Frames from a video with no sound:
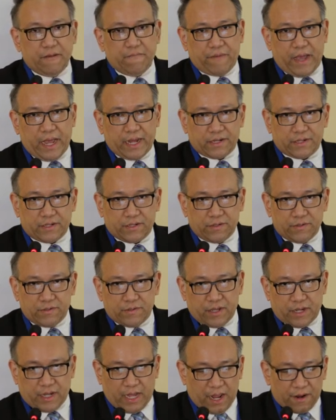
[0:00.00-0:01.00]
back to
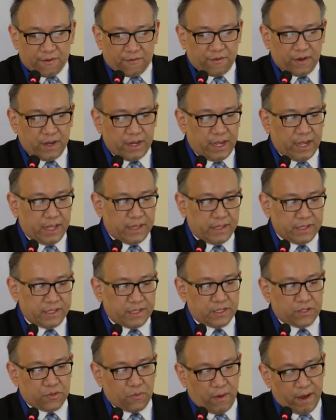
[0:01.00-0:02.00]
the country, and
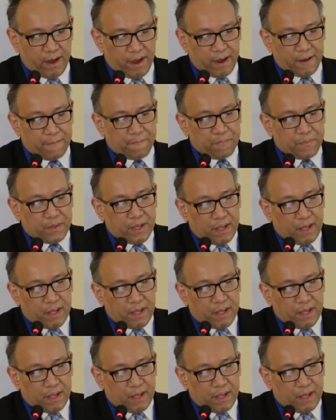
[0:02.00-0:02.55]
this is where